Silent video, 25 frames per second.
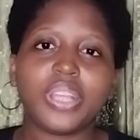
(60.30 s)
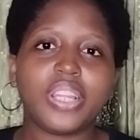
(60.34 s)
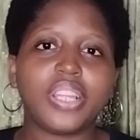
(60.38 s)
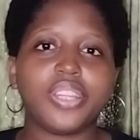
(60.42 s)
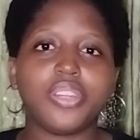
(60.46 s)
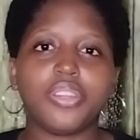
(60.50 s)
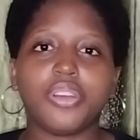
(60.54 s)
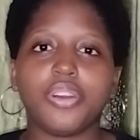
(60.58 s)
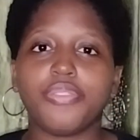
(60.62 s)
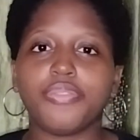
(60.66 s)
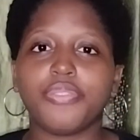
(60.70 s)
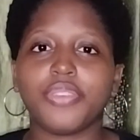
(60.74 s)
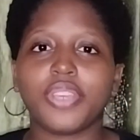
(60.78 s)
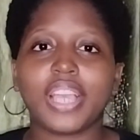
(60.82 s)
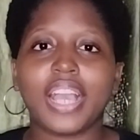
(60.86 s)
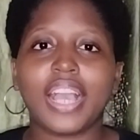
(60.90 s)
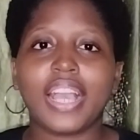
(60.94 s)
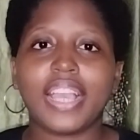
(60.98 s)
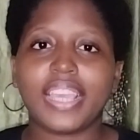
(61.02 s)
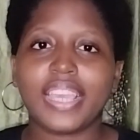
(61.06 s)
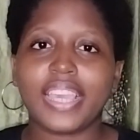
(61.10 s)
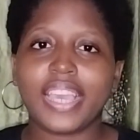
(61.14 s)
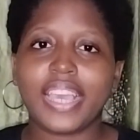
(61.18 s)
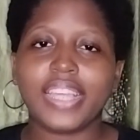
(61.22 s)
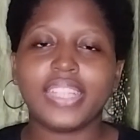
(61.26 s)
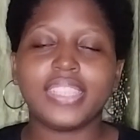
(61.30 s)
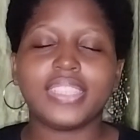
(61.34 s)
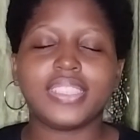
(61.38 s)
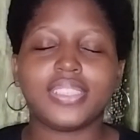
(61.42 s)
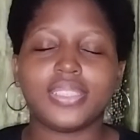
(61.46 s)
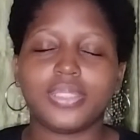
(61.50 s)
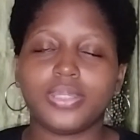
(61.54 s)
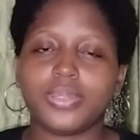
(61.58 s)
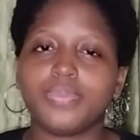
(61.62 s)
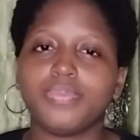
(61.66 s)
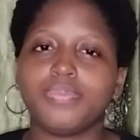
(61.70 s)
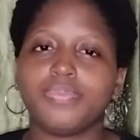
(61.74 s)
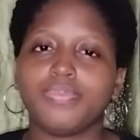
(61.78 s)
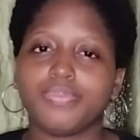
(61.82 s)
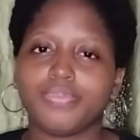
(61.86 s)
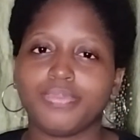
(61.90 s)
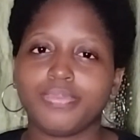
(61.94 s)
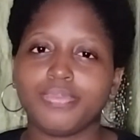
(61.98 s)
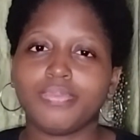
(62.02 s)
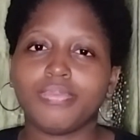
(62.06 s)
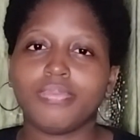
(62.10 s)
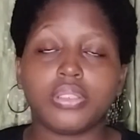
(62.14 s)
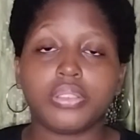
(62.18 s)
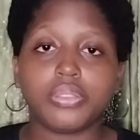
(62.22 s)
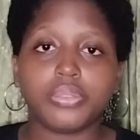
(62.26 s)
well enough, you can get
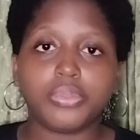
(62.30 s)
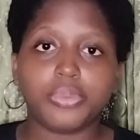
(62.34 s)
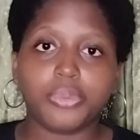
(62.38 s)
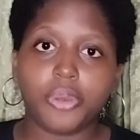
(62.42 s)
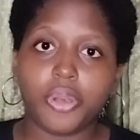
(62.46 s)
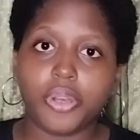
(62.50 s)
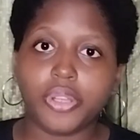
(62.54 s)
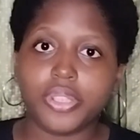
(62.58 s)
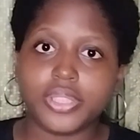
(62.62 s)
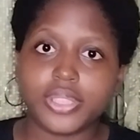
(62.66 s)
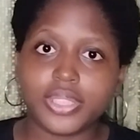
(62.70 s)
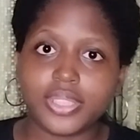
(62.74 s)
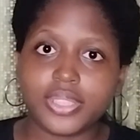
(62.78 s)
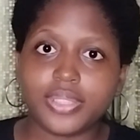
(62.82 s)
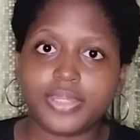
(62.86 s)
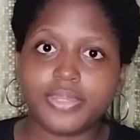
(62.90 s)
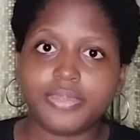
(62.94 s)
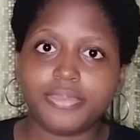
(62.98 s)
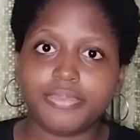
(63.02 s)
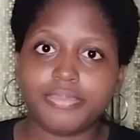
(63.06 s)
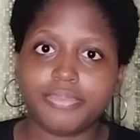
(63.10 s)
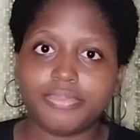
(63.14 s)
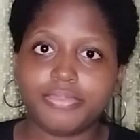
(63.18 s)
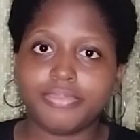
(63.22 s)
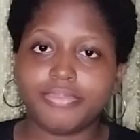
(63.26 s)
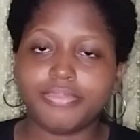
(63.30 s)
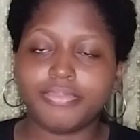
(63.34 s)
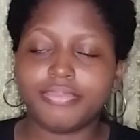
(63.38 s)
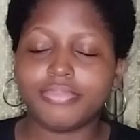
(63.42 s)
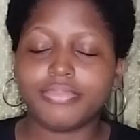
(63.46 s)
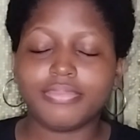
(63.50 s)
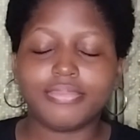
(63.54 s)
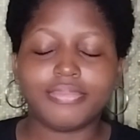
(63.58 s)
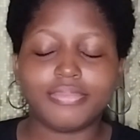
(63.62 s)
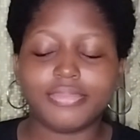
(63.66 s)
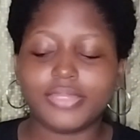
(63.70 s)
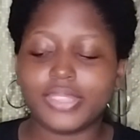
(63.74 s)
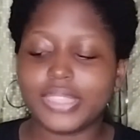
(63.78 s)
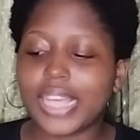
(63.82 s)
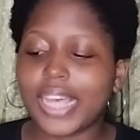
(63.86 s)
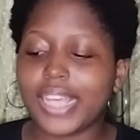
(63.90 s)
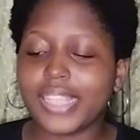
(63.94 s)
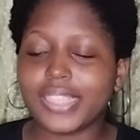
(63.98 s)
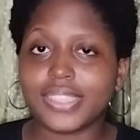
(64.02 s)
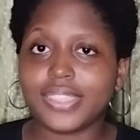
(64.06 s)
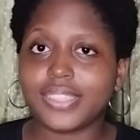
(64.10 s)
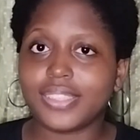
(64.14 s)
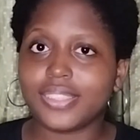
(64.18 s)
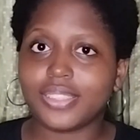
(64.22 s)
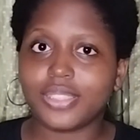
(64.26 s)
good ones.
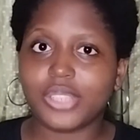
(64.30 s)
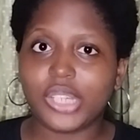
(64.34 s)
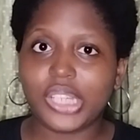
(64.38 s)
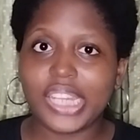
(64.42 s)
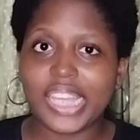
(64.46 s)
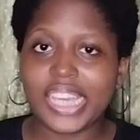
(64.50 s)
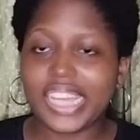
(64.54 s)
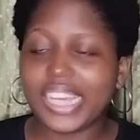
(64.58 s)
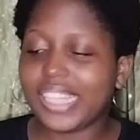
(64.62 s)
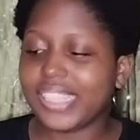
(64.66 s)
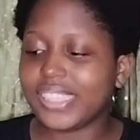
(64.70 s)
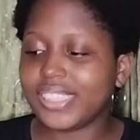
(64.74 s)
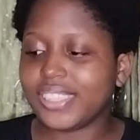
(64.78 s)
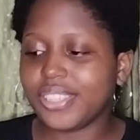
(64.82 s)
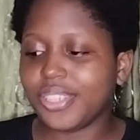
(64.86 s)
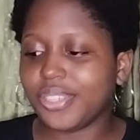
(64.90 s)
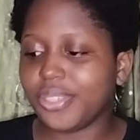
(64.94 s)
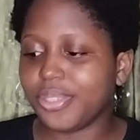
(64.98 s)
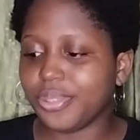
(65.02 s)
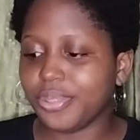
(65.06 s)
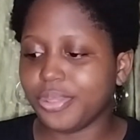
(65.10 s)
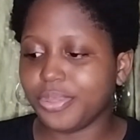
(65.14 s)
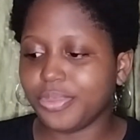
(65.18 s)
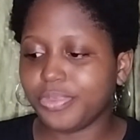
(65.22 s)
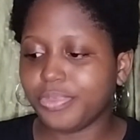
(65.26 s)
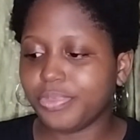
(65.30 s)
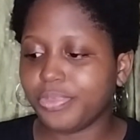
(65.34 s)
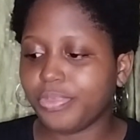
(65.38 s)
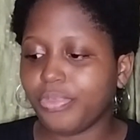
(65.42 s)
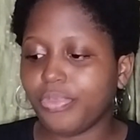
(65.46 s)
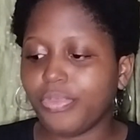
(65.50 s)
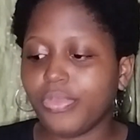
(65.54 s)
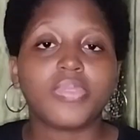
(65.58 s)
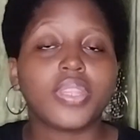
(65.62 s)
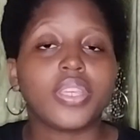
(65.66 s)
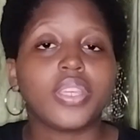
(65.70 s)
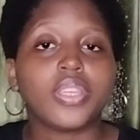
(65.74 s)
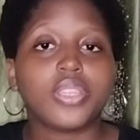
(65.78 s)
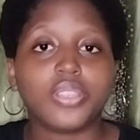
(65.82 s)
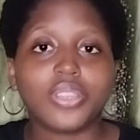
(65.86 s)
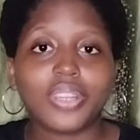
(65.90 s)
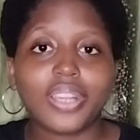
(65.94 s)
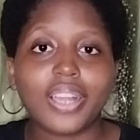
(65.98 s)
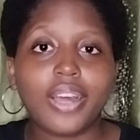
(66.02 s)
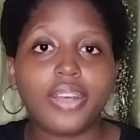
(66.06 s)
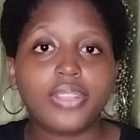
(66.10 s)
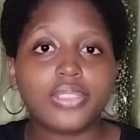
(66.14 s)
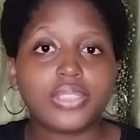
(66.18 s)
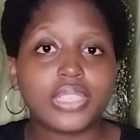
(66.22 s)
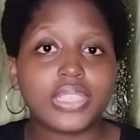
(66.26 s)
That's all I can tell you. You
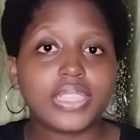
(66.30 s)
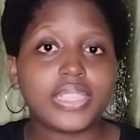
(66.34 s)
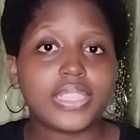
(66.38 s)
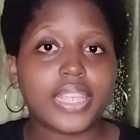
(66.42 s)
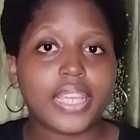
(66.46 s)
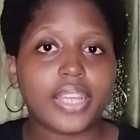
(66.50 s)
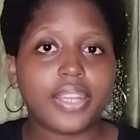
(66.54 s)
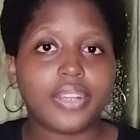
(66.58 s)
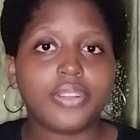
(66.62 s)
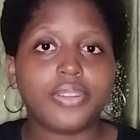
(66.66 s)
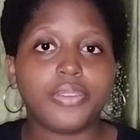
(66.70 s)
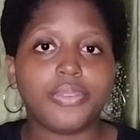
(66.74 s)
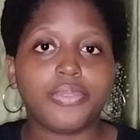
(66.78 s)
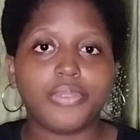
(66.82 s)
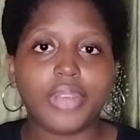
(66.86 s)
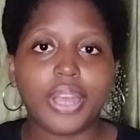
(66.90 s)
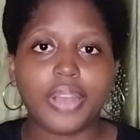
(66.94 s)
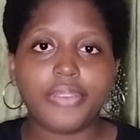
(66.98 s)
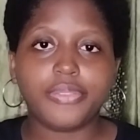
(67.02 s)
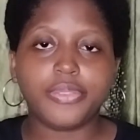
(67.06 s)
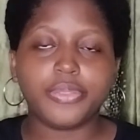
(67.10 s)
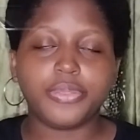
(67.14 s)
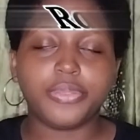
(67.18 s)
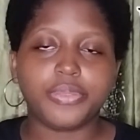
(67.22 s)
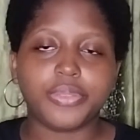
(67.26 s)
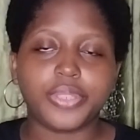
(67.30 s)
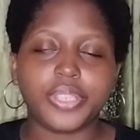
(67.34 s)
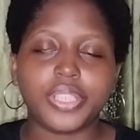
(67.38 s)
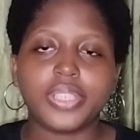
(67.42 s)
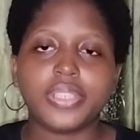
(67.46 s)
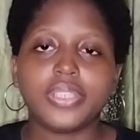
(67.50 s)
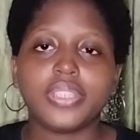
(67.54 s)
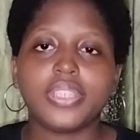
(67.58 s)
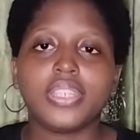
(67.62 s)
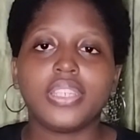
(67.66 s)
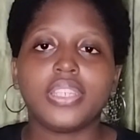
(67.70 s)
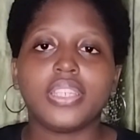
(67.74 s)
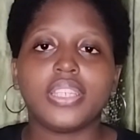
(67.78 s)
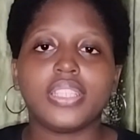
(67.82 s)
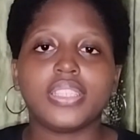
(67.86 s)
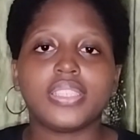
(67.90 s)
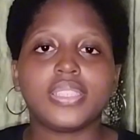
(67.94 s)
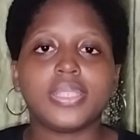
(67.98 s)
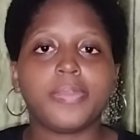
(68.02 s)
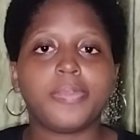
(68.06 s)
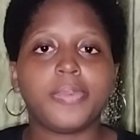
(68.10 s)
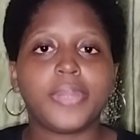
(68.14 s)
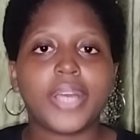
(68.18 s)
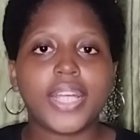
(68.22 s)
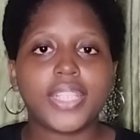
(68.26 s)
can also check Ravelry. It's
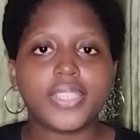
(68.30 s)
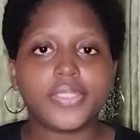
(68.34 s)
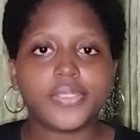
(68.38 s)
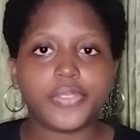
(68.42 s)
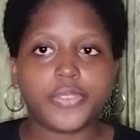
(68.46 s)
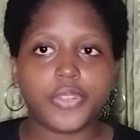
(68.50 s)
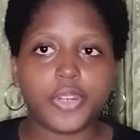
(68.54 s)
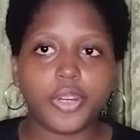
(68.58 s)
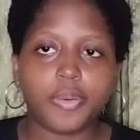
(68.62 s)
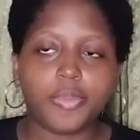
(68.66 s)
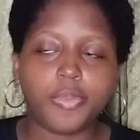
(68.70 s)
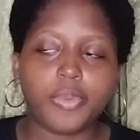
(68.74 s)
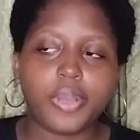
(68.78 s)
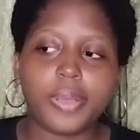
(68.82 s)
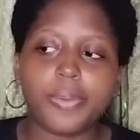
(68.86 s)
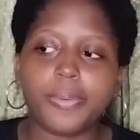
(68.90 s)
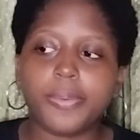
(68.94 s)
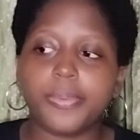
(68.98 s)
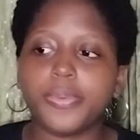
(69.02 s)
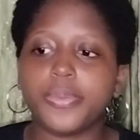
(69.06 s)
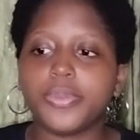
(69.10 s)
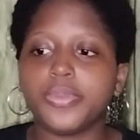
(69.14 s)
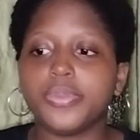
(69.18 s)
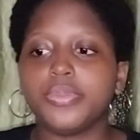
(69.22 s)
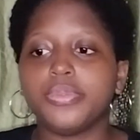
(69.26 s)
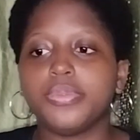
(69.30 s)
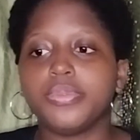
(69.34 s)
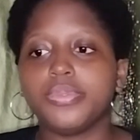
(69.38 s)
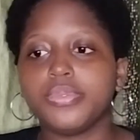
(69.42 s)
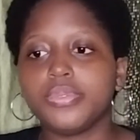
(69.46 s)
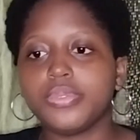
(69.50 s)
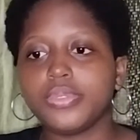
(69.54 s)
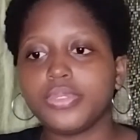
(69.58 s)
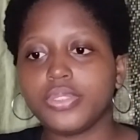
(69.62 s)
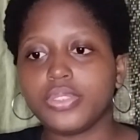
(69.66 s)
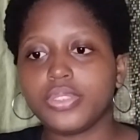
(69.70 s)
a platform where people